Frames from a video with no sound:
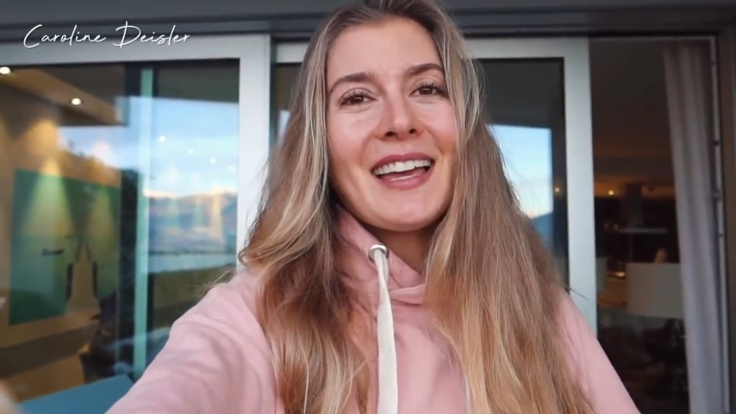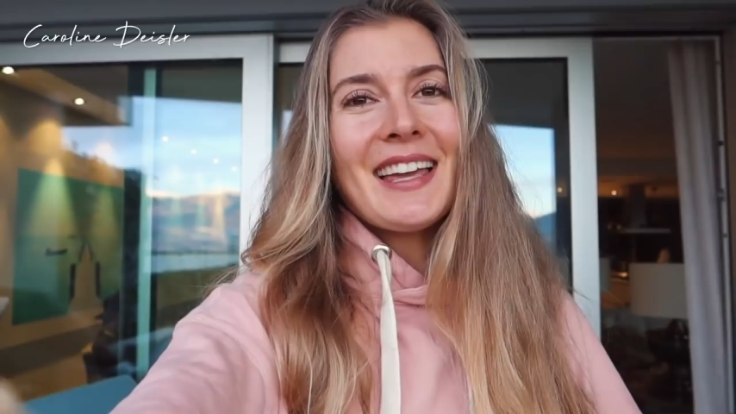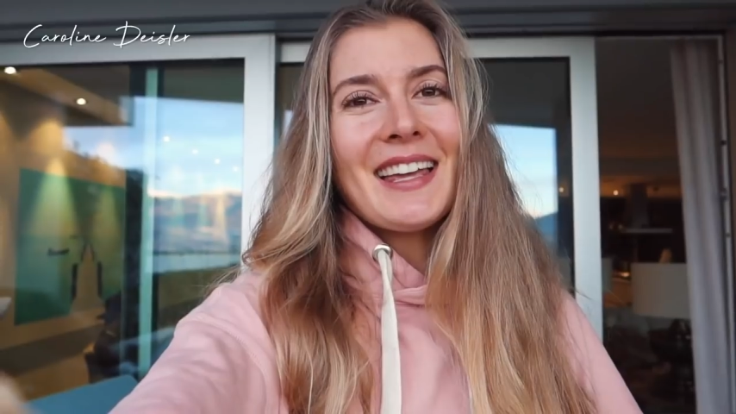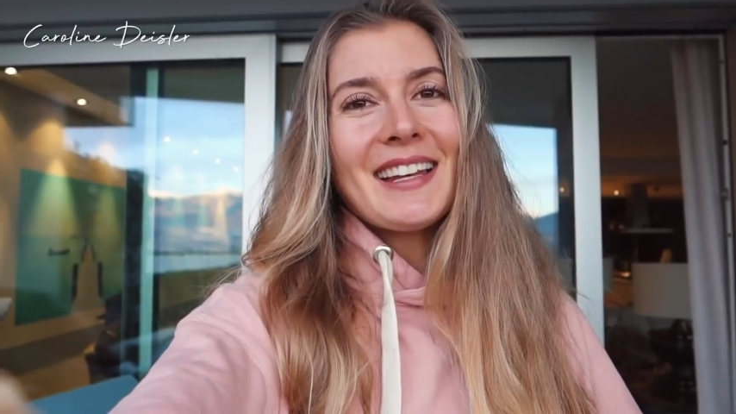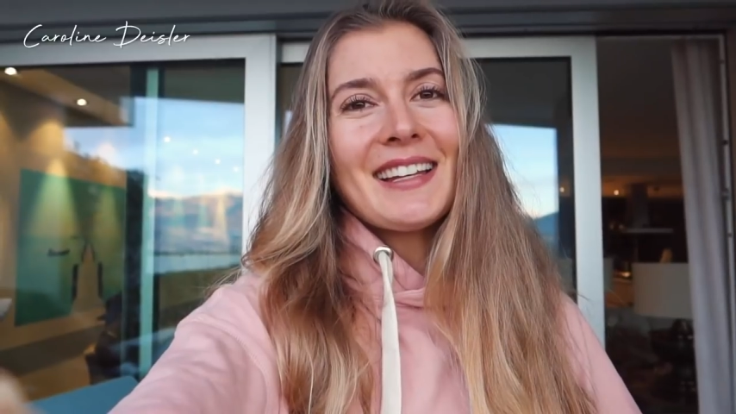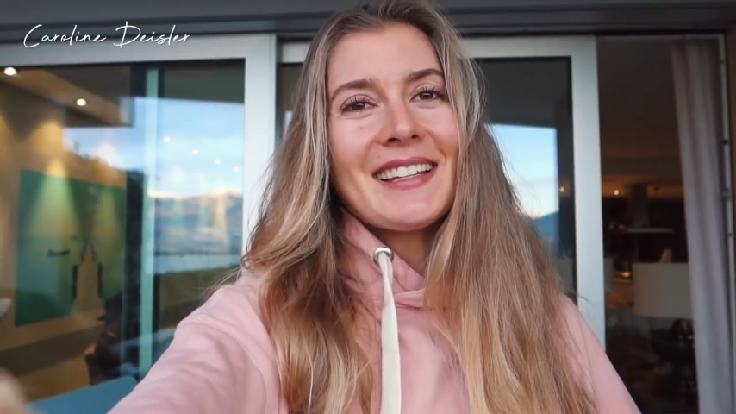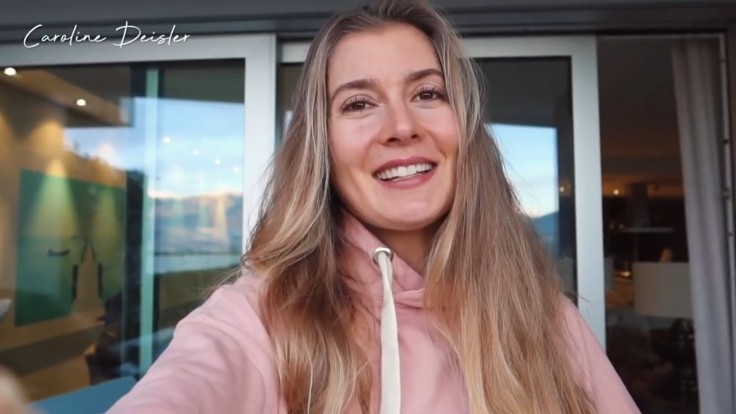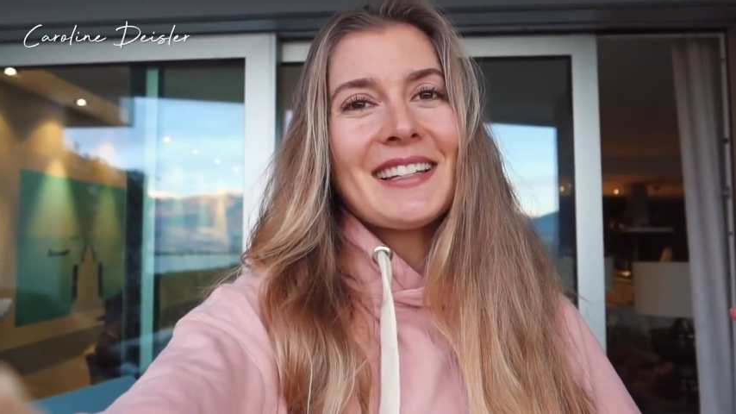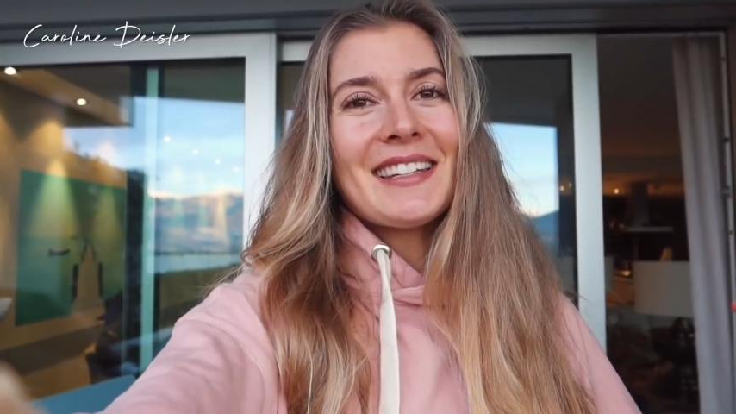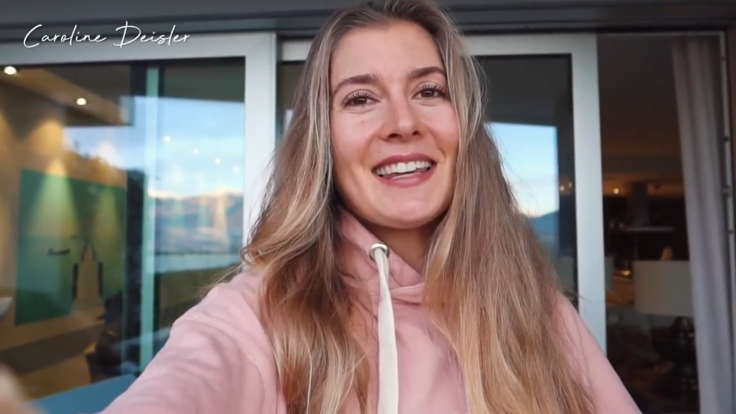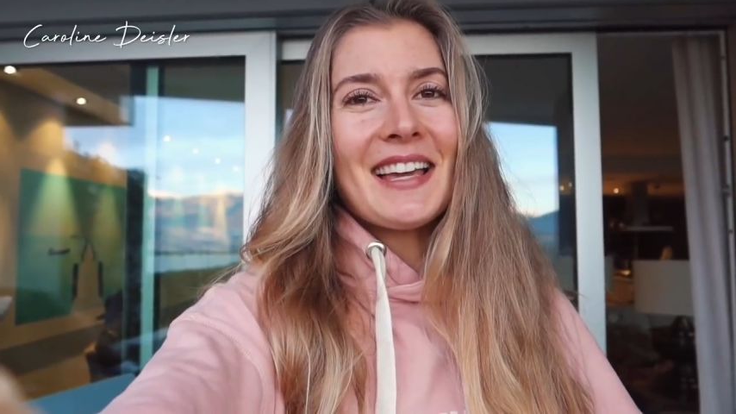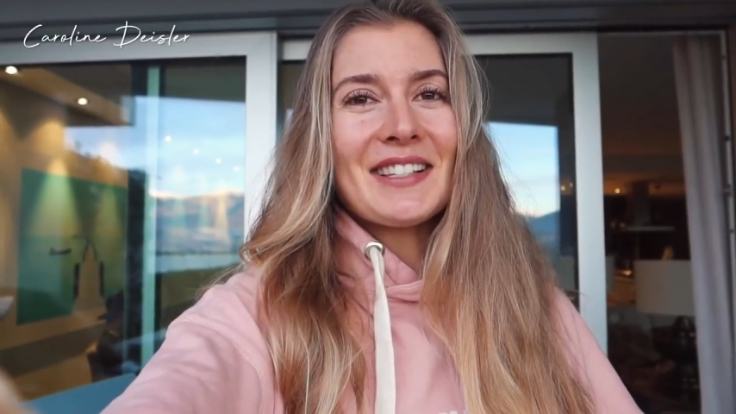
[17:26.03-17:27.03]
And
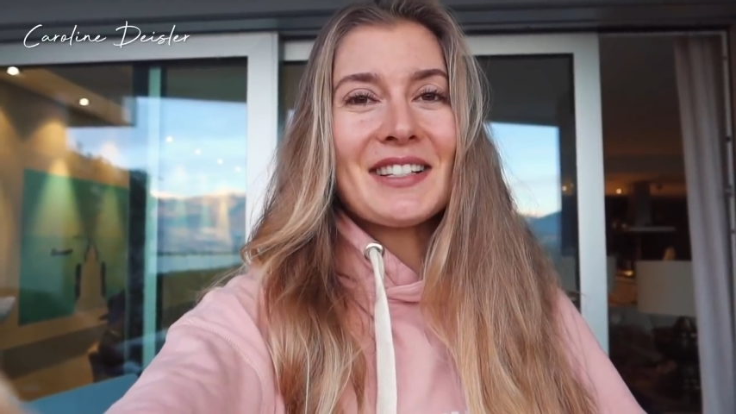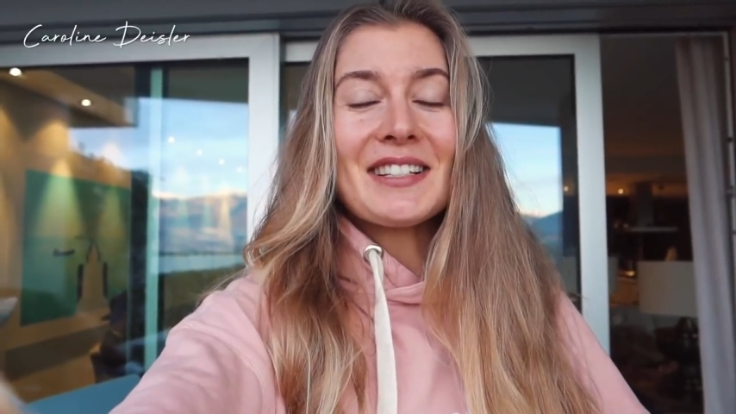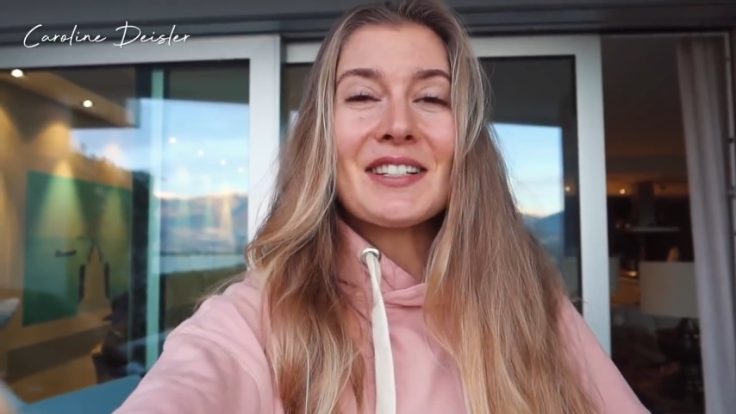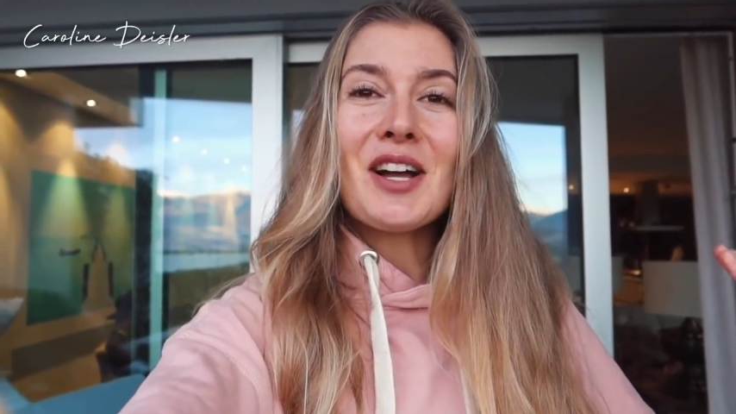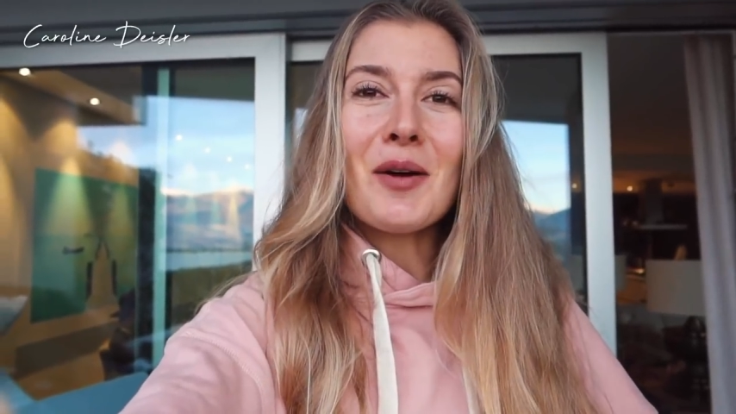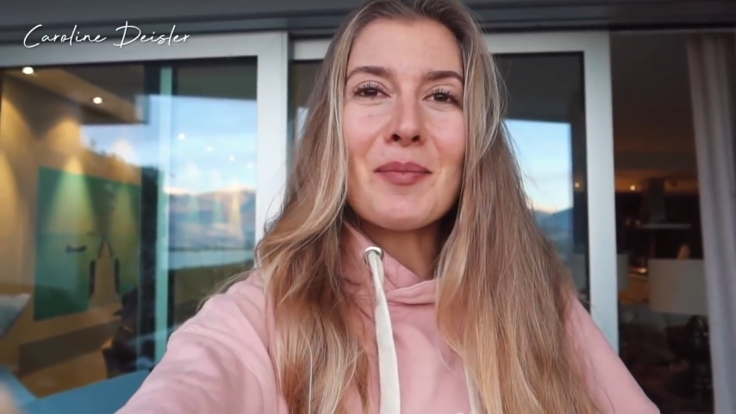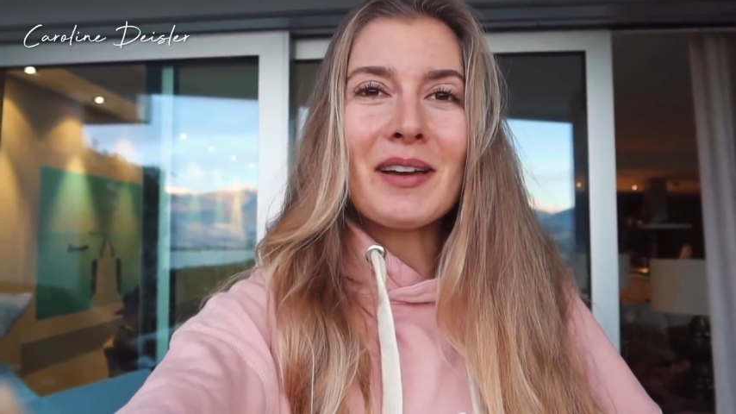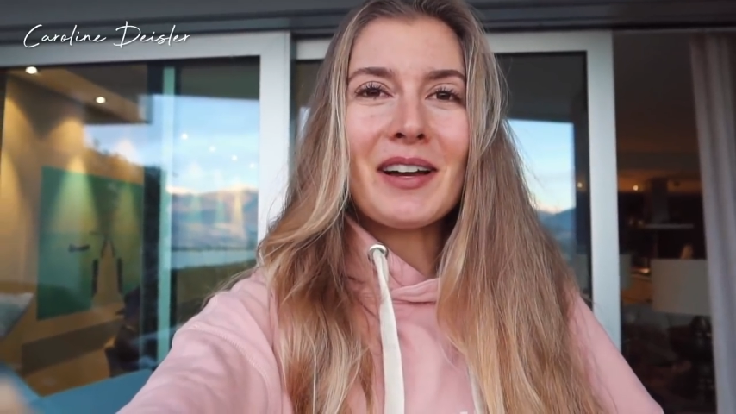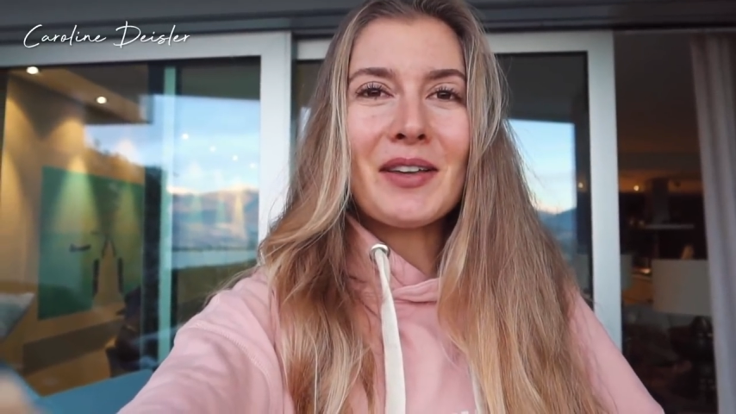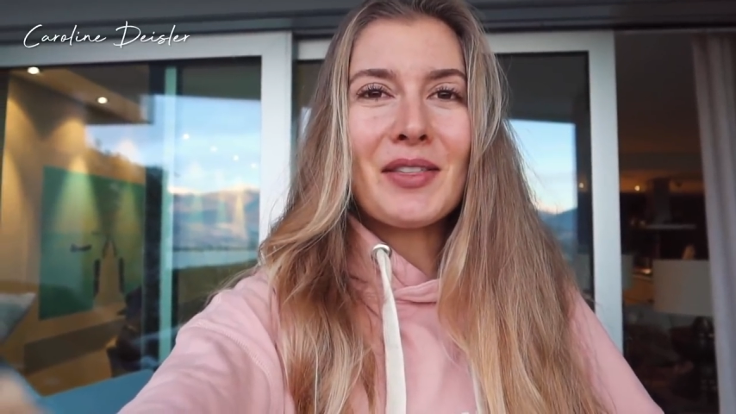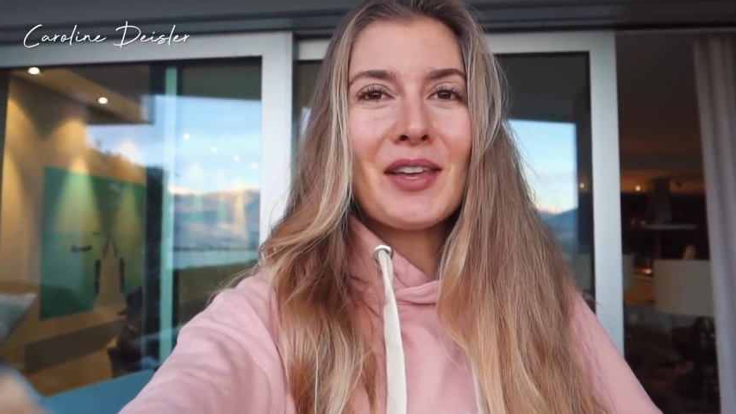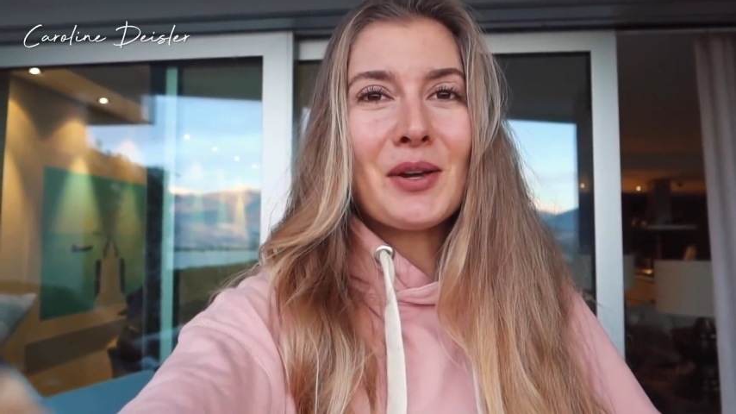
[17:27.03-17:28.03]
yes, it's a topic
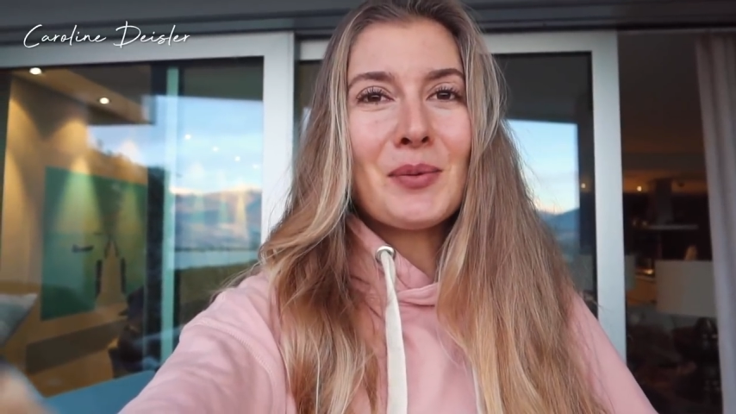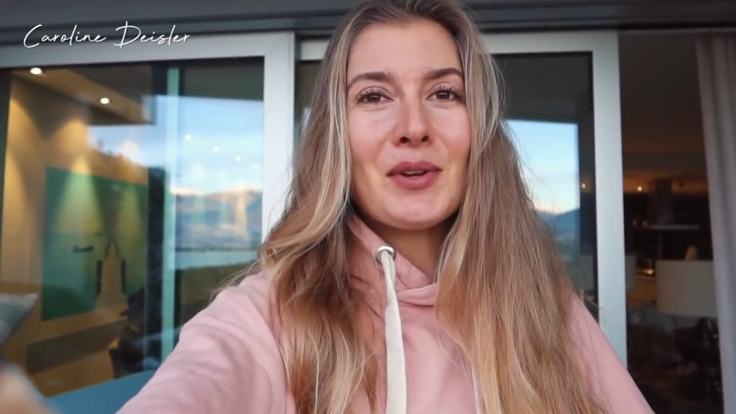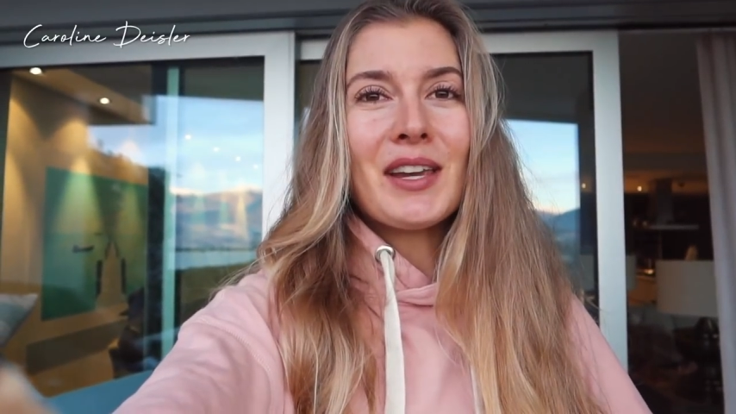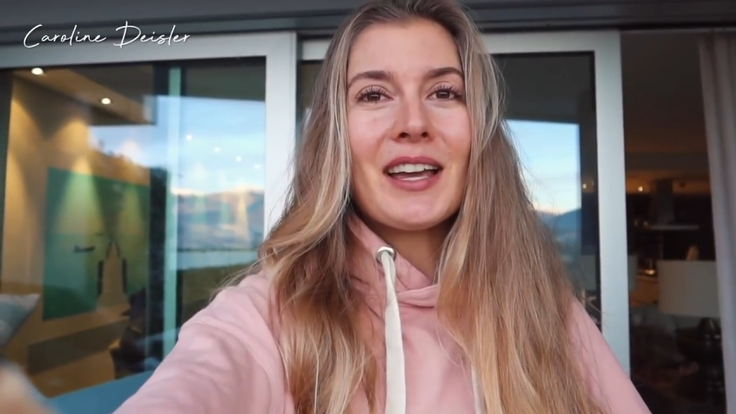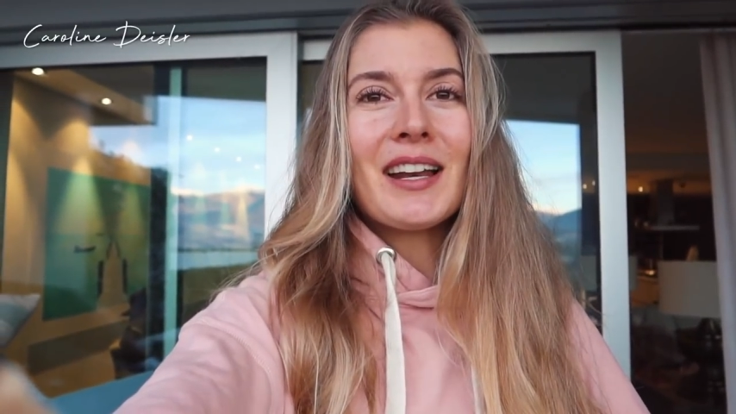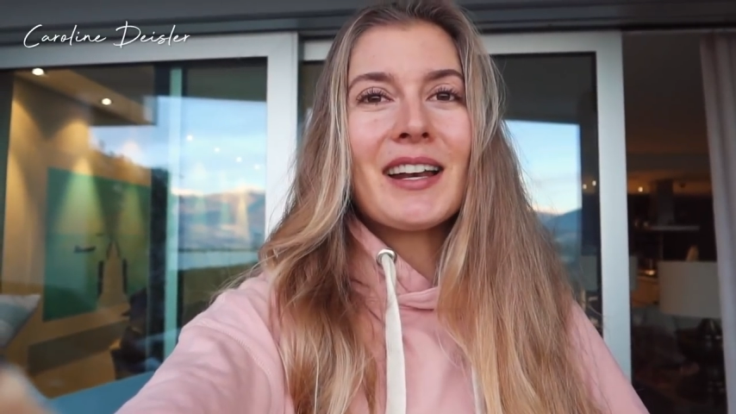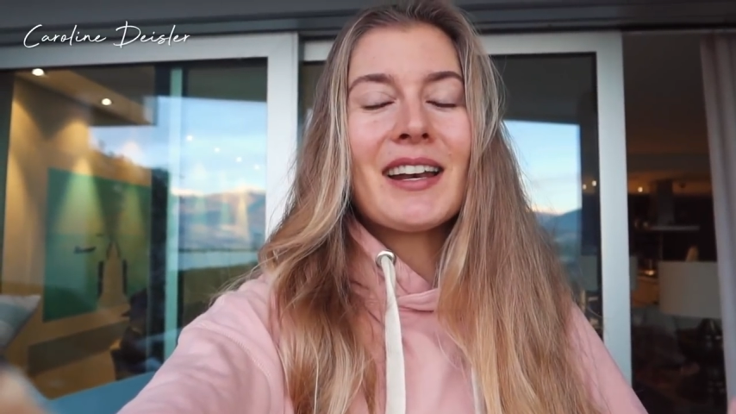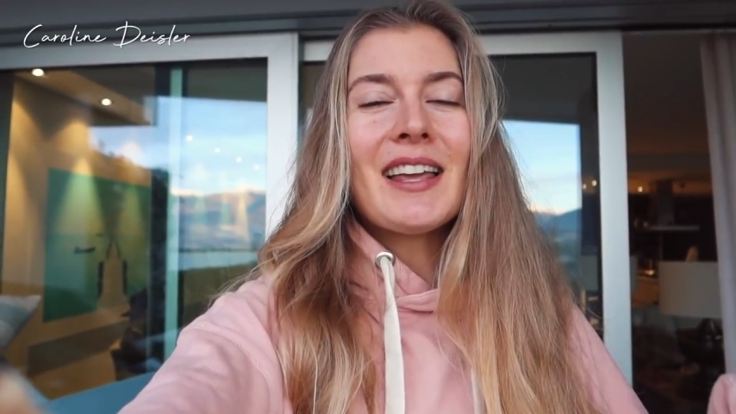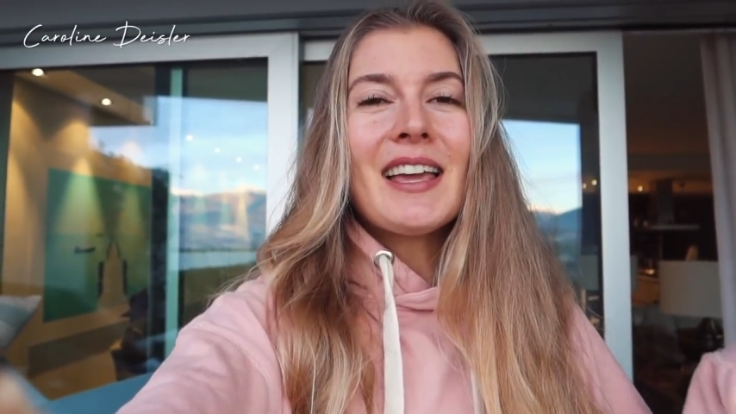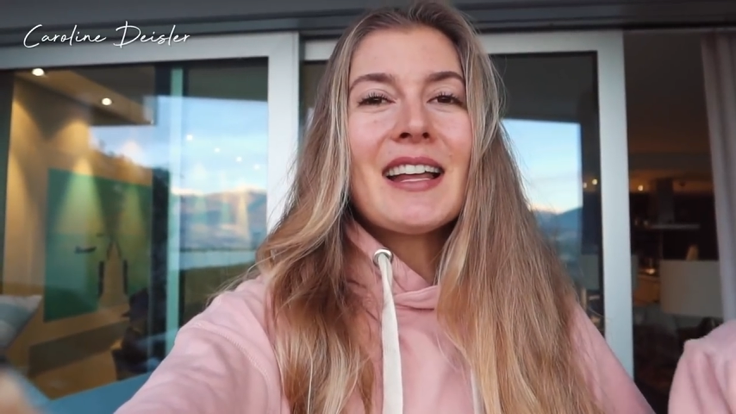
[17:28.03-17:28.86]
I think we can